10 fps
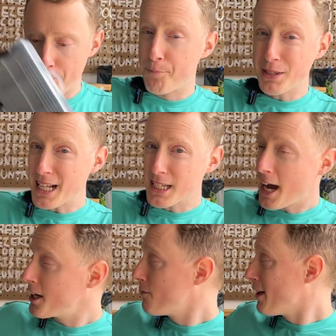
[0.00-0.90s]
But that's
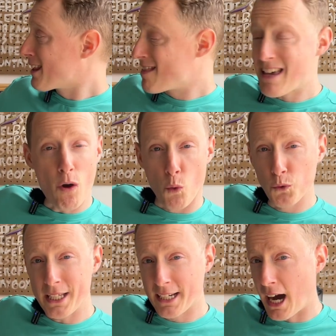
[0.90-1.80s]
kind of like the
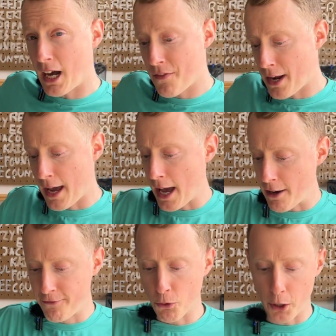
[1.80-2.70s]
only con that I
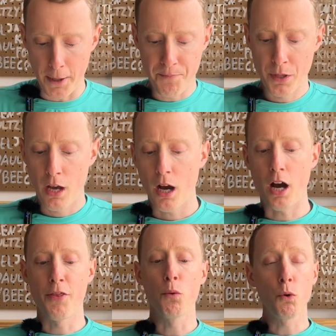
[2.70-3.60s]
have for it.
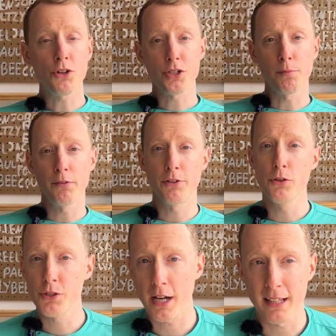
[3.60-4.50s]
There were some
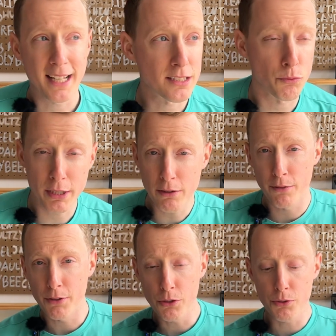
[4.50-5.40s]
reviews. I like to read
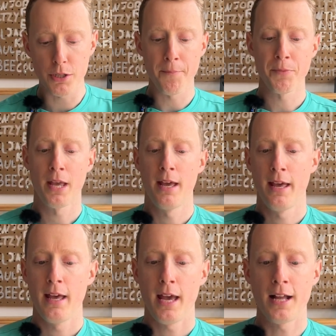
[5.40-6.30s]
reviews.
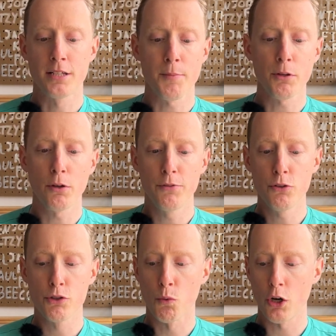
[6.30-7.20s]
And some of the
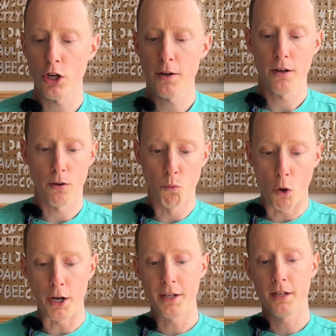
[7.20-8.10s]
reviews were,
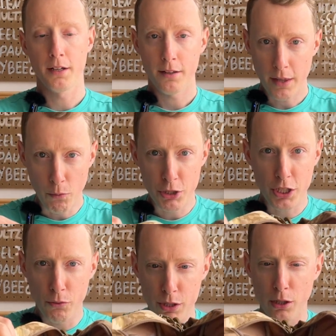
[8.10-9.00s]
one, they wish
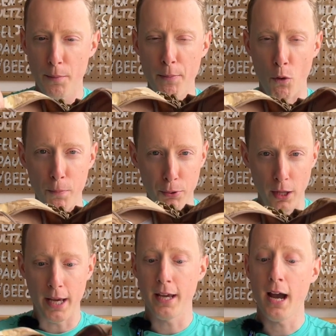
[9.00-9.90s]
there was a little bit more
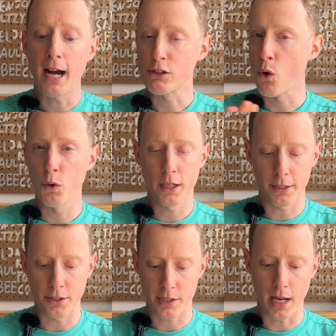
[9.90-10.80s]
play. I totally
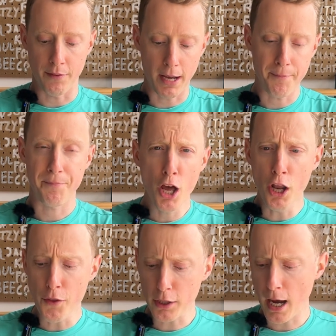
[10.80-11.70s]
understand that.
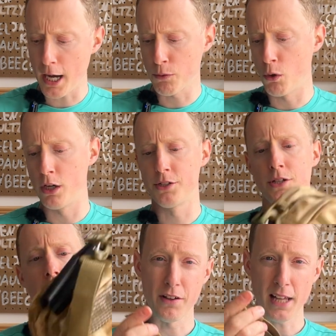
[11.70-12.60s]
Another con was
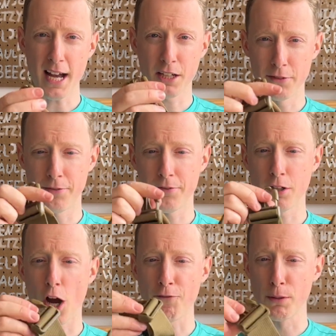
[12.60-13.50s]
the lack of
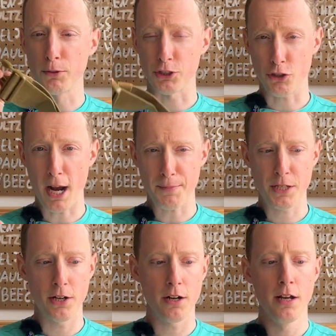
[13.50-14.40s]
comfortable straps
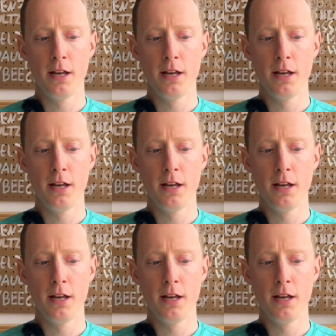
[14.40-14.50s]
here.